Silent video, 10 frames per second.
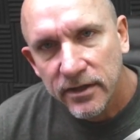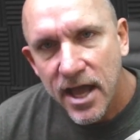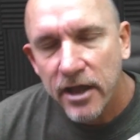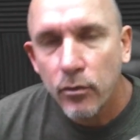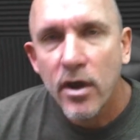
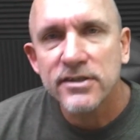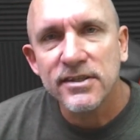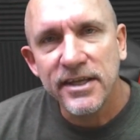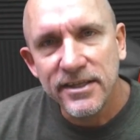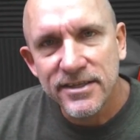Now he wants
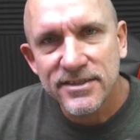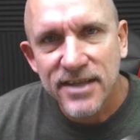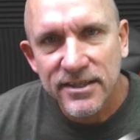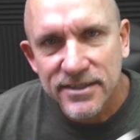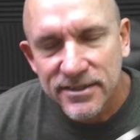lenient
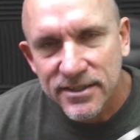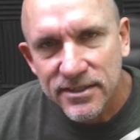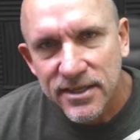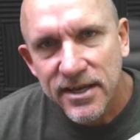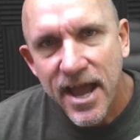
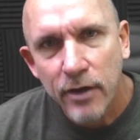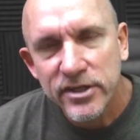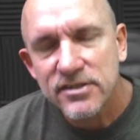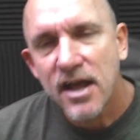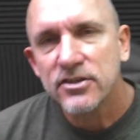sentences, and now
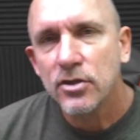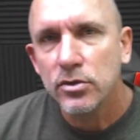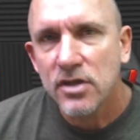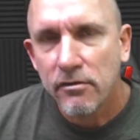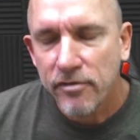he's not
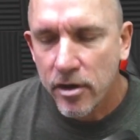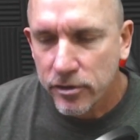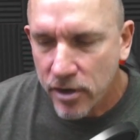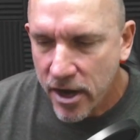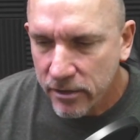so tough on
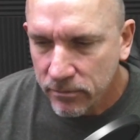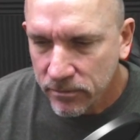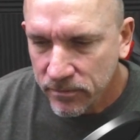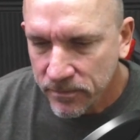crime.